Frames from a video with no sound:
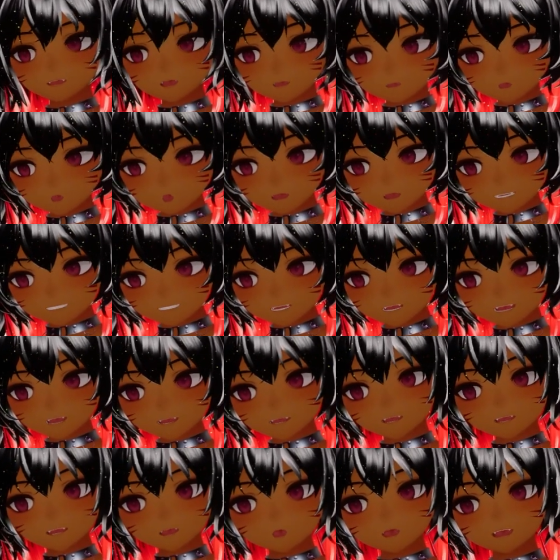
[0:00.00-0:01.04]
western
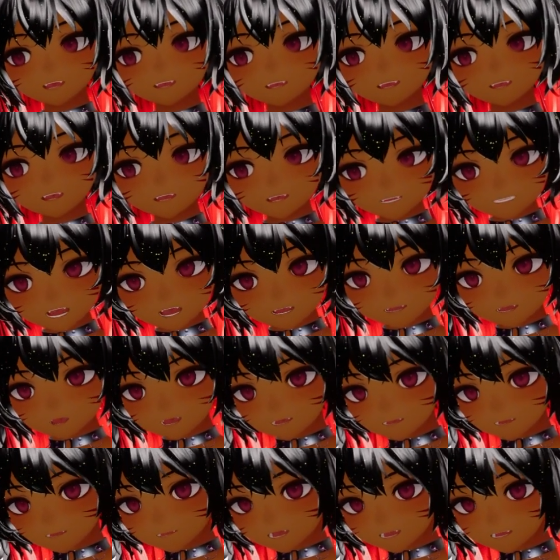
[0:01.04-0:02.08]
Taylor counties up here in the
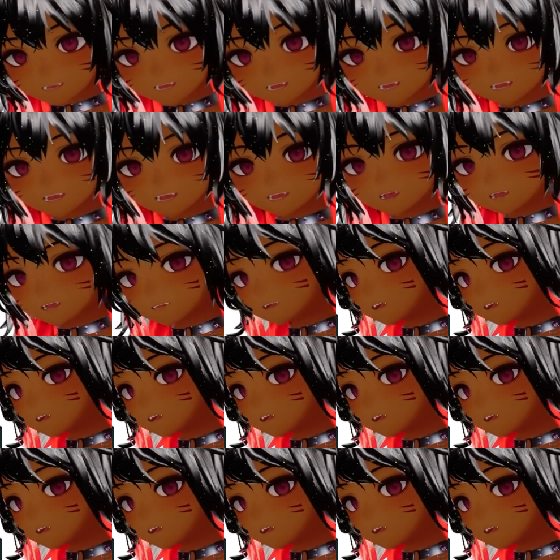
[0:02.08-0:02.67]
northern area for the